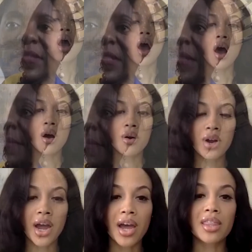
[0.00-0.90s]

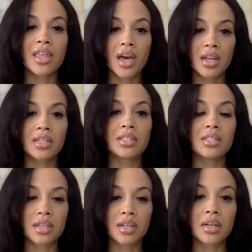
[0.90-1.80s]
Okay, that
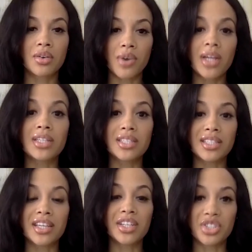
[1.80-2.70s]
is a great
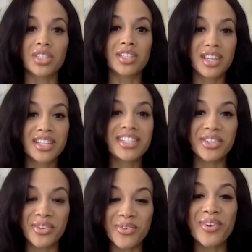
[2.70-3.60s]
distinction
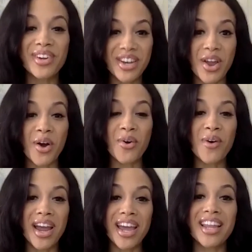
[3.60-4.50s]
to know
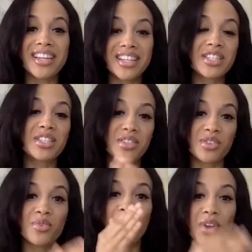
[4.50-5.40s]
and to